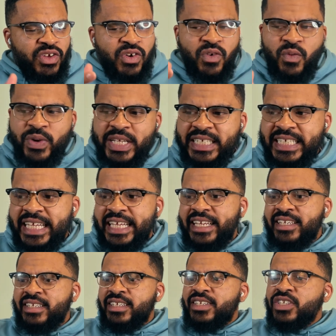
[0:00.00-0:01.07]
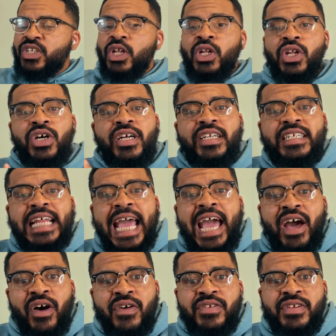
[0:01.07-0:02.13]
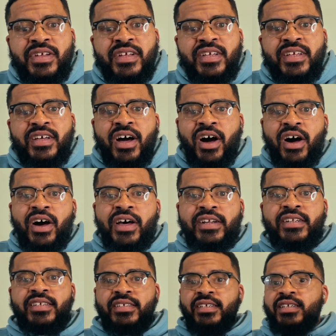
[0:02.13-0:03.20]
we tend to look down on